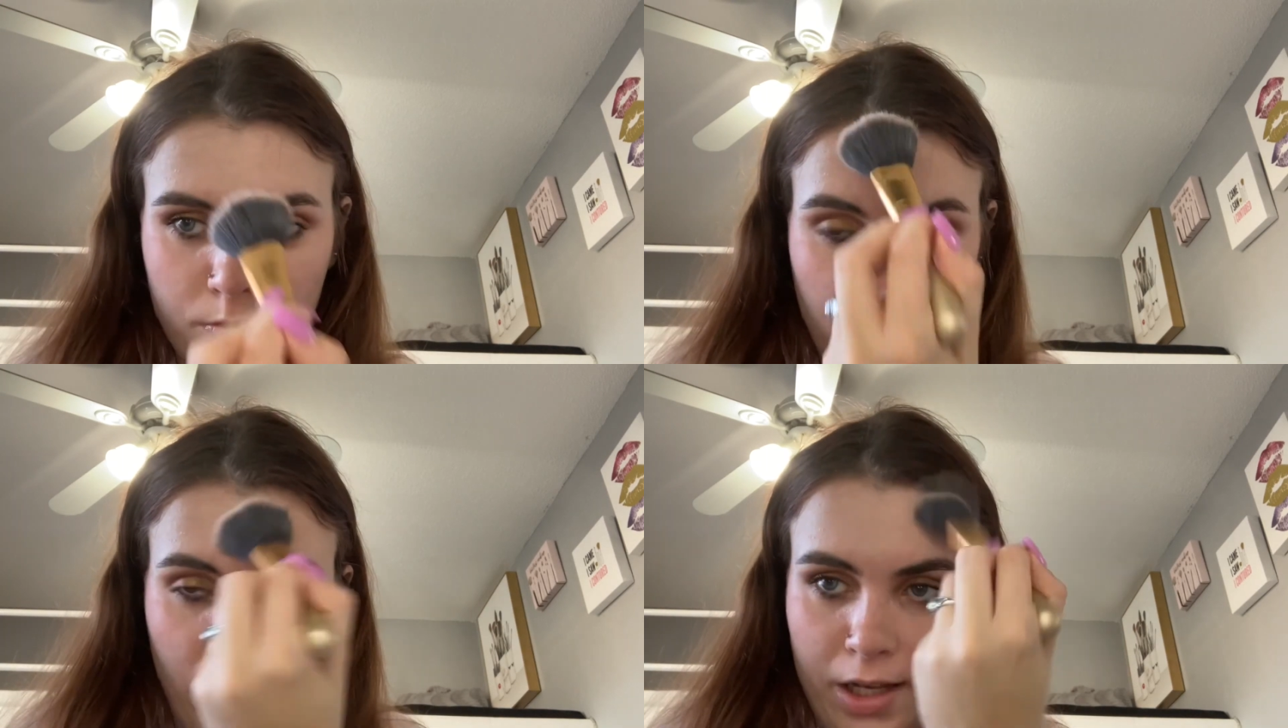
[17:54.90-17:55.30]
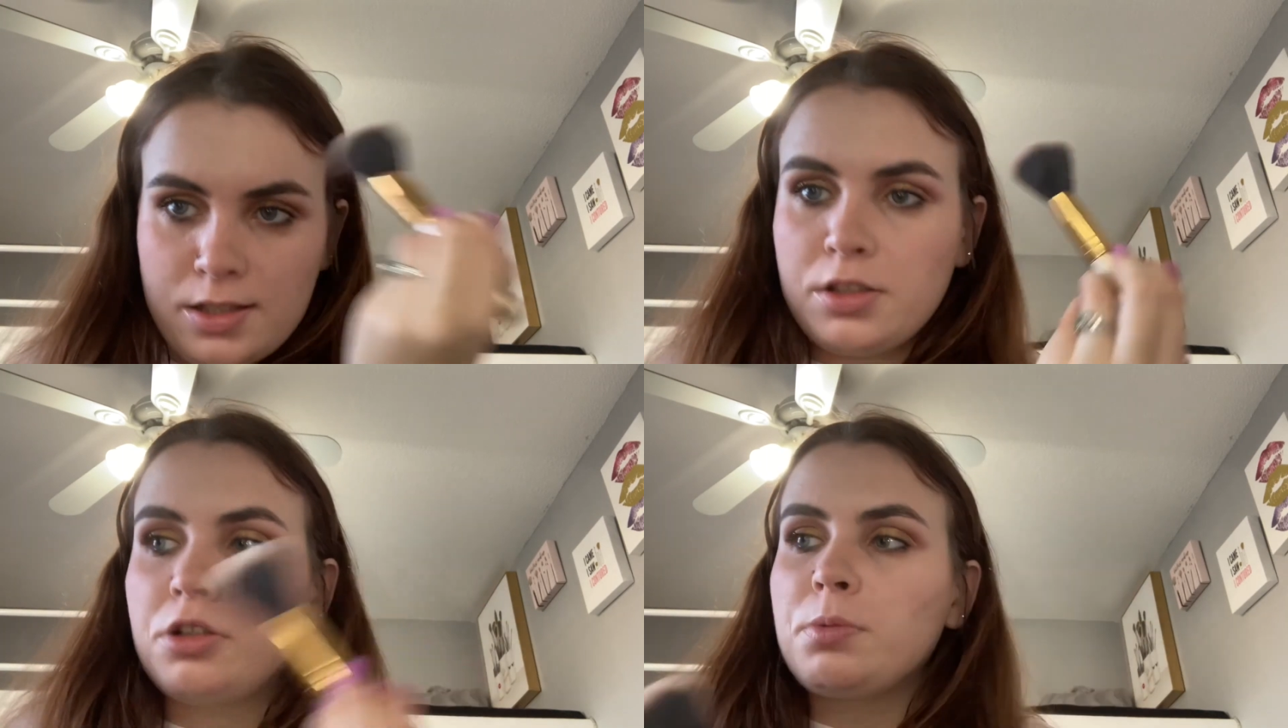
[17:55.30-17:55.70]

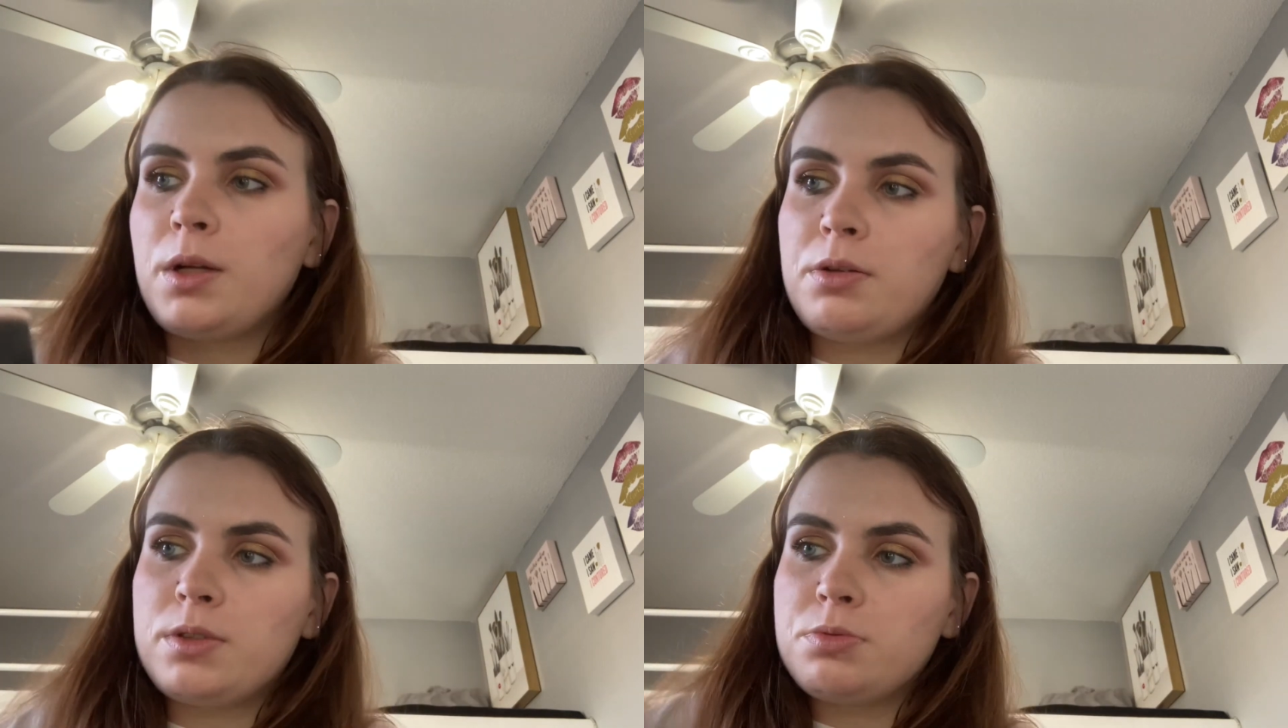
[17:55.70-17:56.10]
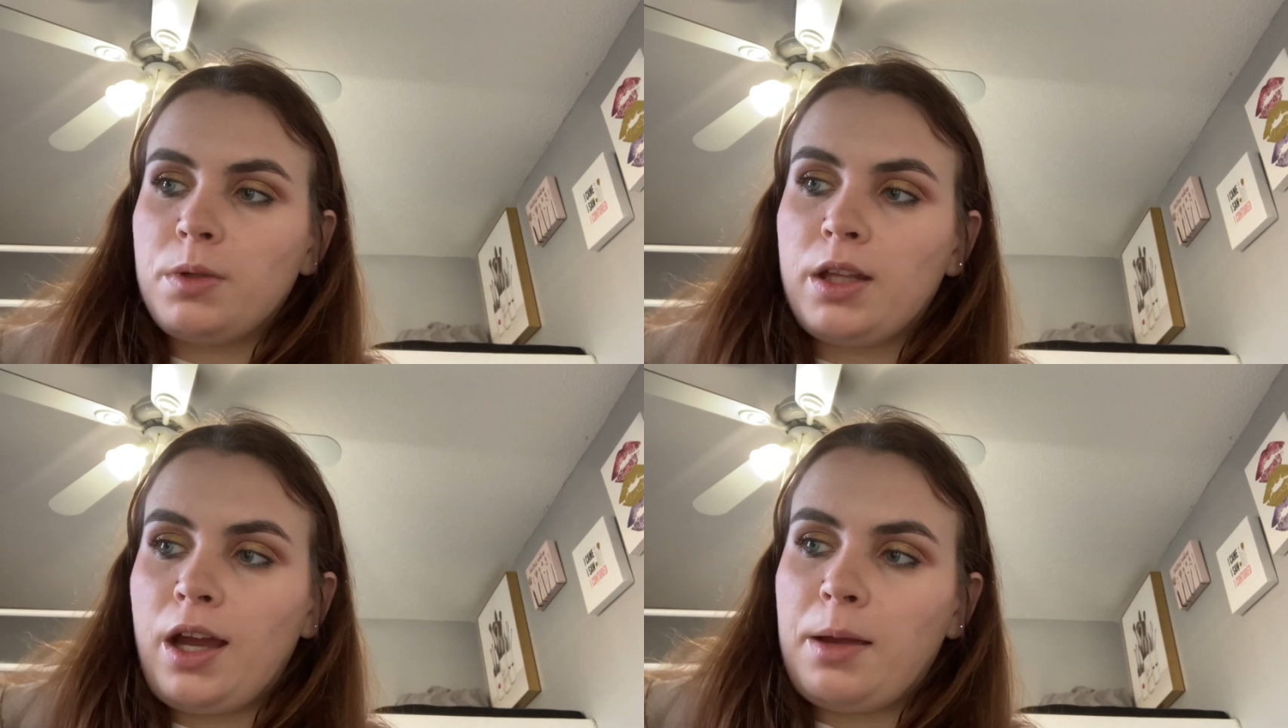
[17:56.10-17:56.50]
Last year when it was
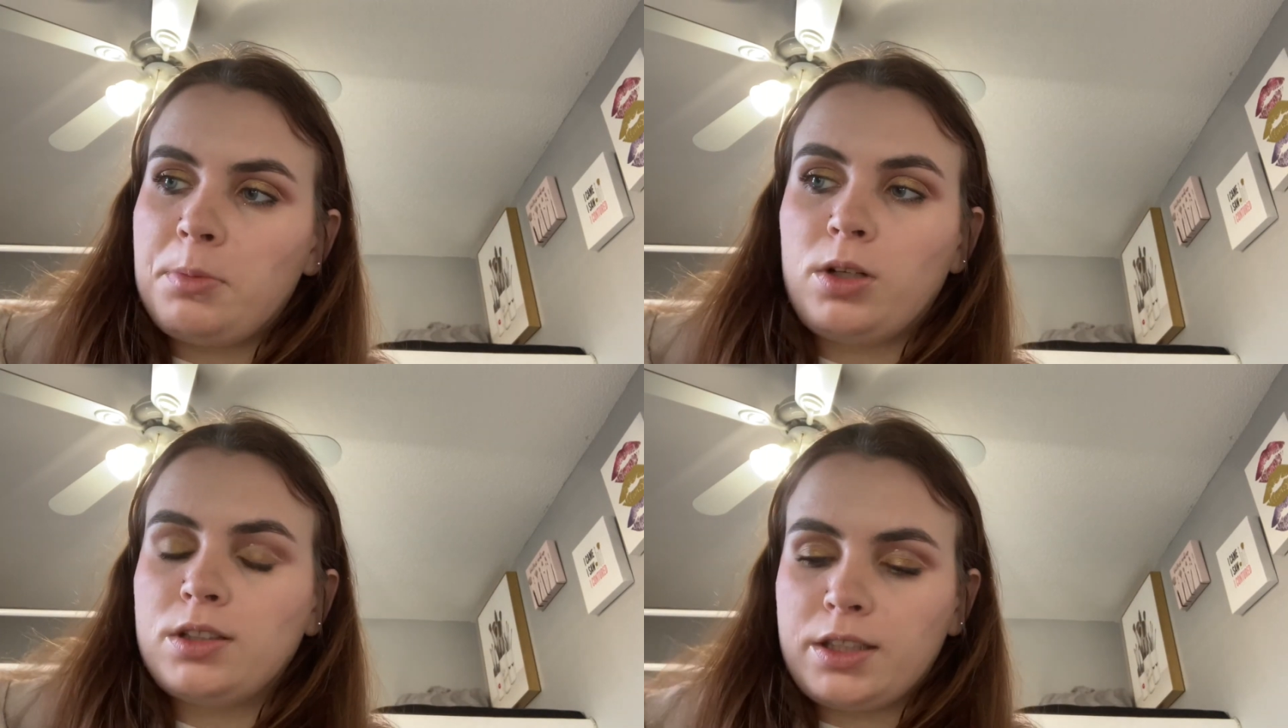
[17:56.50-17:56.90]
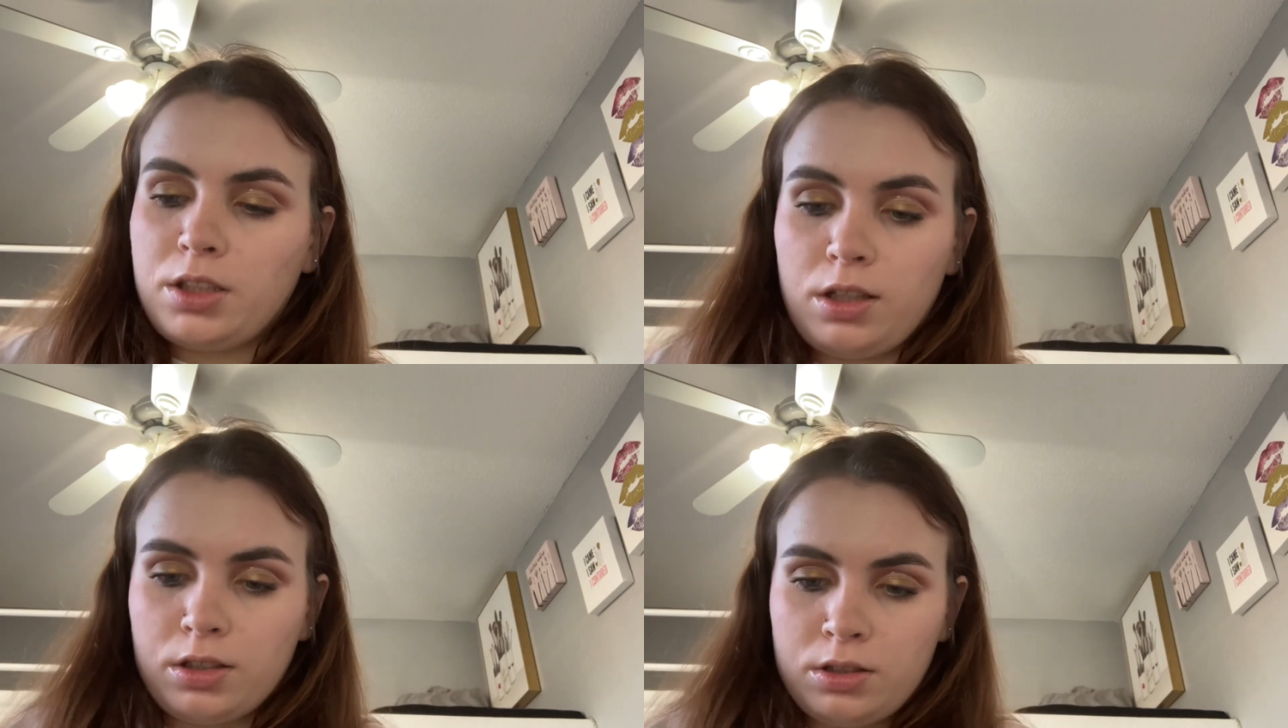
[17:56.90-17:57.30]
really hyped on
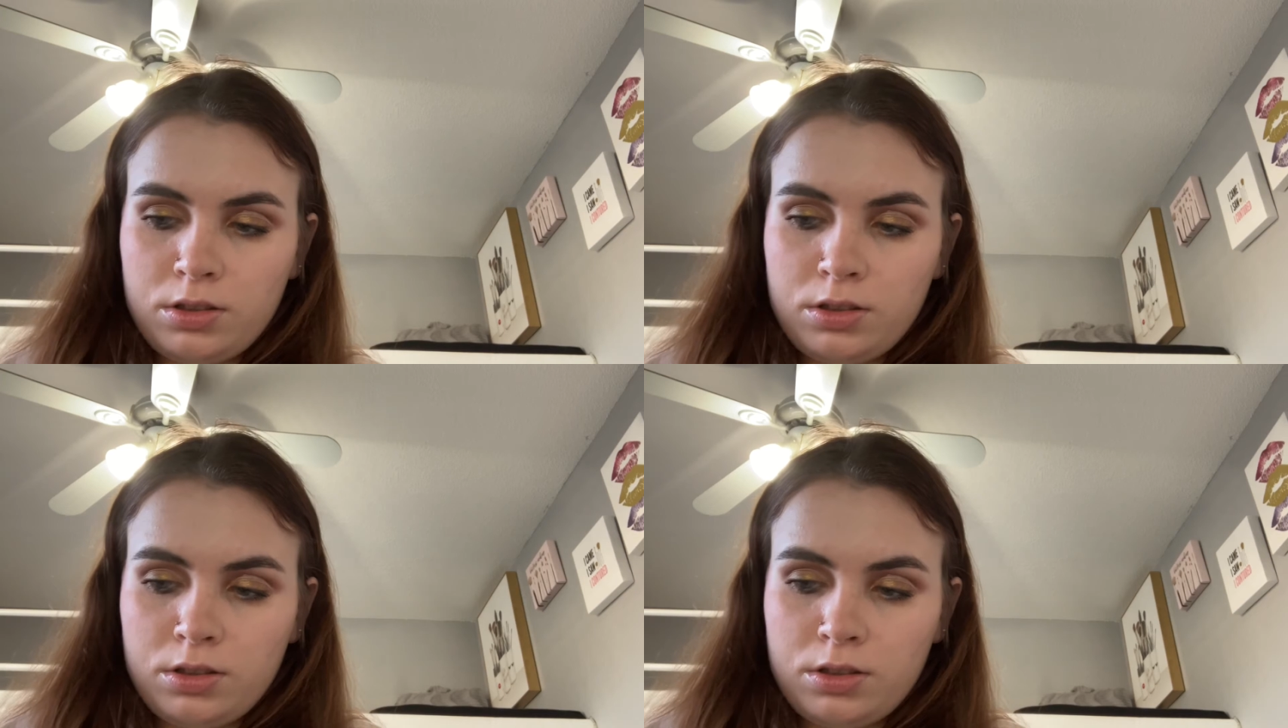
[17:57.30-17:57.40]
TikTok.